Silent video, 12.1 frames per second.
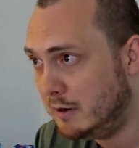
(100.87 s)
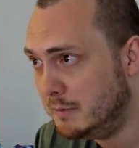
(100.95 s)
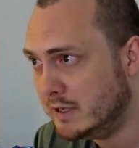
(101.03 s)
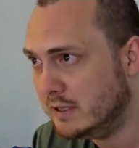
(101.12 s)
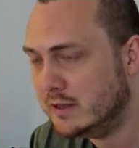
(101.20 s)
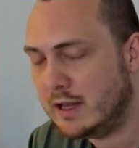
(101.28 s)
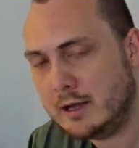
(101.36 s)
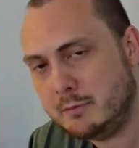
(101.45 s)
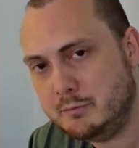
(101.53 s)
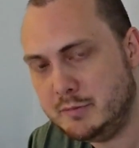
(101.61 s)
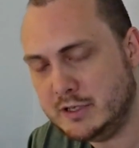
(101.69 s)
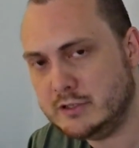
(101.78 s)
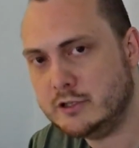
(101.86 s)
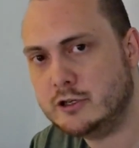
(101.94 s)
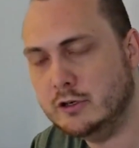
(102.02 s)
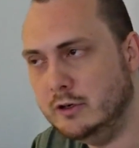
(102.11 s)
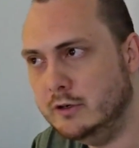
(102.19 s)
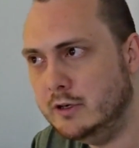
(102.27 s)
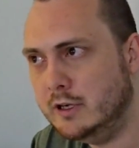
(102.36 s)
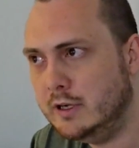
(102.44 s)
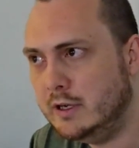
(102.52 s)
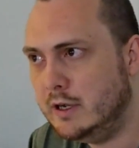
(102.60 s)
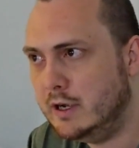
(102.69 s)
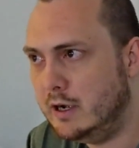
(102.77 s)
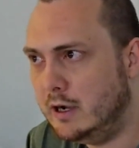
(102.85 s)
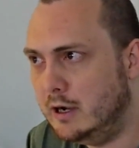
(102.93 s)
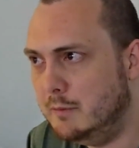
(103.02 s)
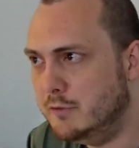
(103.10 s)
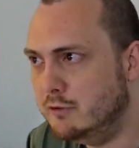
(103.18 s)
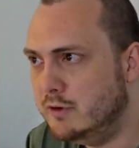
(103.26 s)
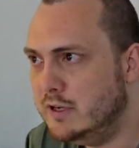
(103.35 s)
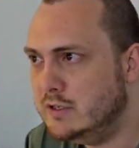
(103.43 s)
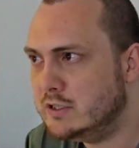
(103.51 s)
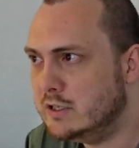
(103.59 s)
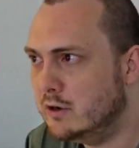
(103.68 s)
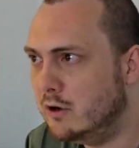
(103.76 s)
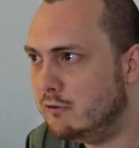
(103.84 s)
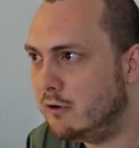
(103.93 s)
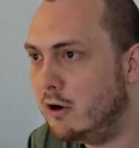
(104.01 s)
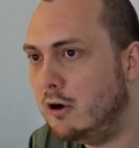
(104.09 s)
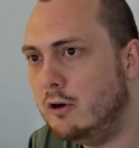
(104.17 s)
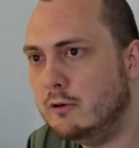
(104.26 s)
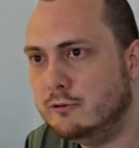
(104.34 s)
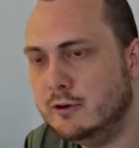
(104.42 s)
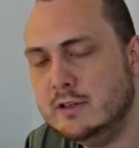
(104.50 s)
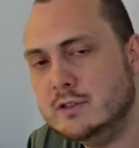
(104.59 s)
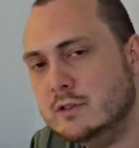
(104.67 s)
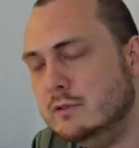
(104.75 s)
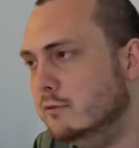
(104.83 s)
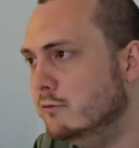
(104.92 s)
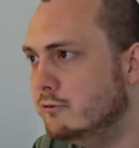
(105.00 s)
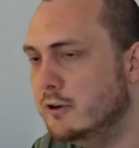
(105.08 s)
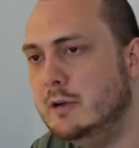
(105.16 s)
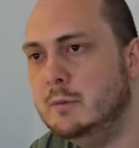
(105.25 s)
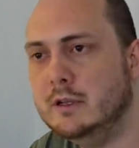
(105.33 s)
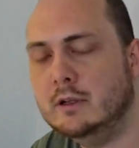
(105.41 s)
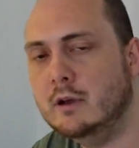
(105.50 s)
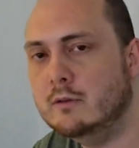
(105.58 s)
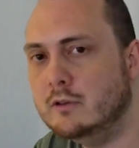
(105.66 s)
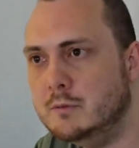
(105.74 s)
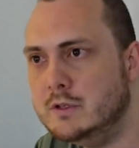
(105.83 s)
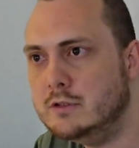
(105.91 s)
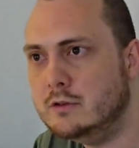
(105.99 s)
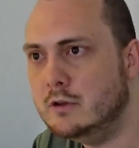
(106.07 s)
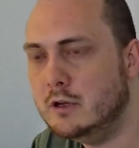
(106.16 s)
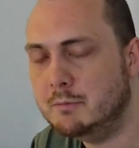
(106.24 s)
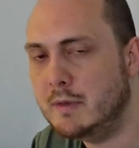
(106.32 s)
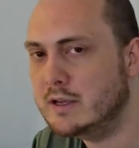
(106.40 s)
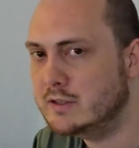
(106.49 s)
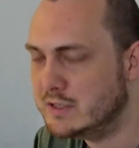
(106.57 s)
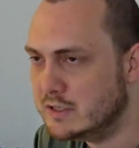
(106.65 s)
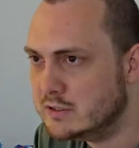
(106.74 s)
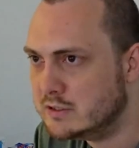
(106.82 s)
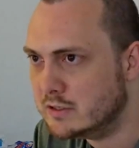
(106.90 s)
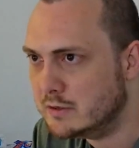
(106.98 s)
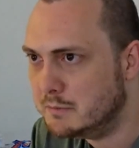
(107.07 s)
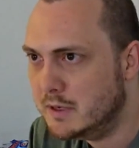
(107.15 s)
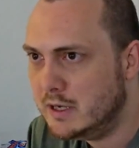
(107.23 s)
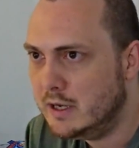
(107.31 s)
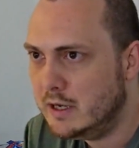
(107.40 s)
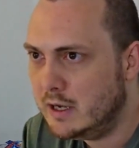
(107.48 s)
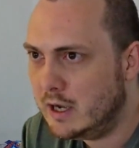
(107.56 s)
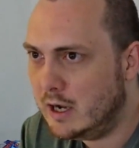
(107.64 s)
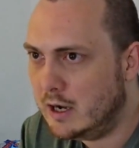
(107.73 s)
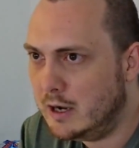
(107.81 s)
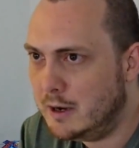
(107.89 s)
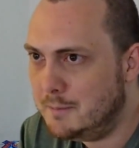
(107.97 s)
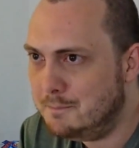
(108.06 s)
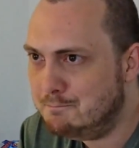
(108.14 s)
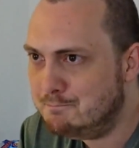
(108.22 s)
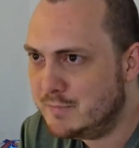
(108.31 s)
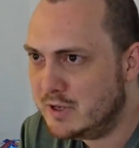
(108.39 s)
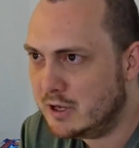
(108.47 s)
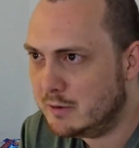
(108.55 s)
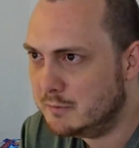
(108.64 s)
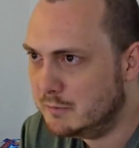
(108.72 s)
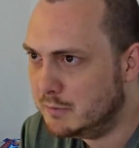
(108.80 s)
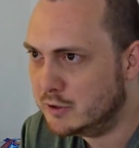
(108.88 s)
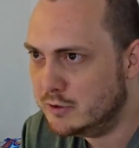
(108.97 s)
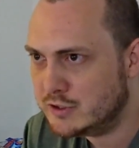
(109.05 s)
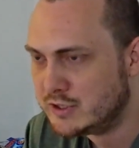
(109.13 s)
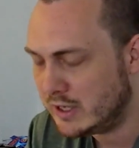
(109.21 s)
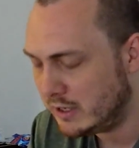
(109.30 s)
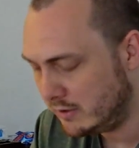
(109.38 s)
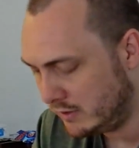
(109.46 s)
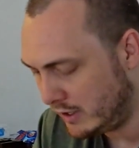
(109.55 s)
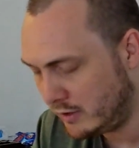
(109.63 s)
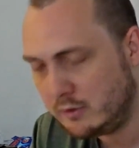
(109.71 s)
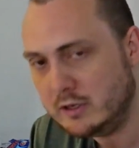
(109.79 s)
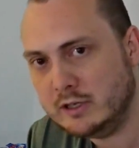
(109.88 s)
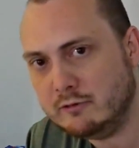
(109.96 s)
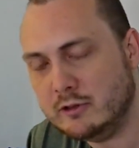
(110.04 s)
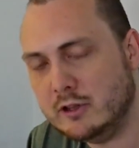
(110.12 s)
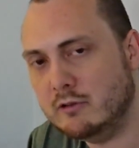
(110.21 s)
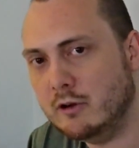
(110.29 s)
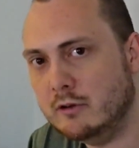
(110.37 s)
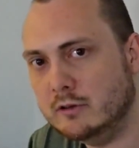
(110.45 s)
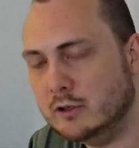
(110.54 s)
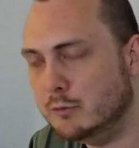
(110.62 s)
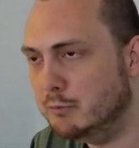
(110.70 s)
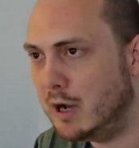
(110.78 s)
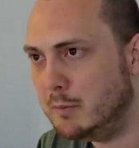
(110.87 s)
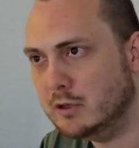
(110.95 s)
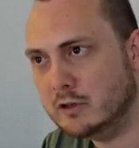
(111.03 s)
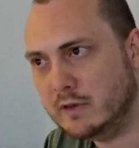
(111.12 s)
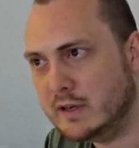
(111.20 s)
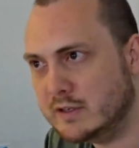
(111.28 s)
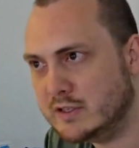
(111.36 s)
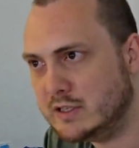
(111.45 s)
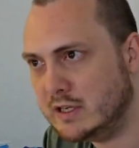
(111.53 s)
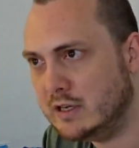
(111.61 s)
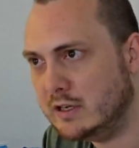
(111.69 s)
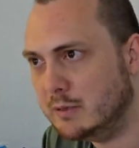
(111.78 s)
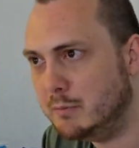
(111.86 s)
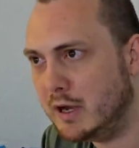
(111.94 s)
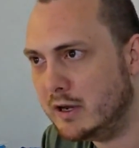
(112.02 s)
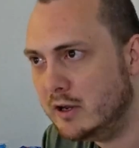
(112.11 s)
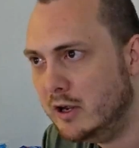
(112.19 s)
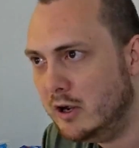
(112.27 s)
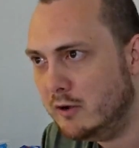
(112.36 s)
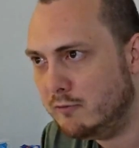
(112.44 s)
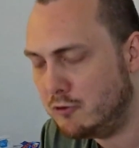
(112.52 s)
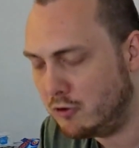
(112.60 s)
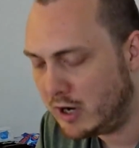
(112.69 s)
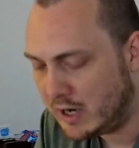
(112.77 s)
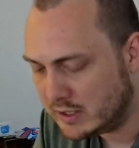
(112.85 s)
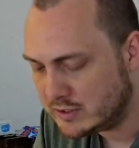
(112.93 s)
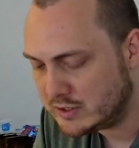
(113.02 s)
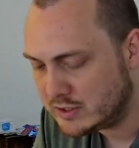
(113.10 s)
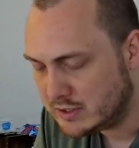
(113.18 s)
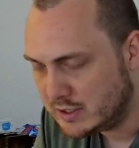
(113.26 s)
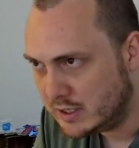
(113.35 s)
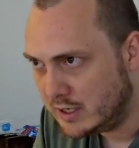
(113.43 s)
in that position, the reasoning of, oh, friends and family are going to miss you, it makes sense to them. Yeah, because they only live in their own little bubble of understanding. But for us,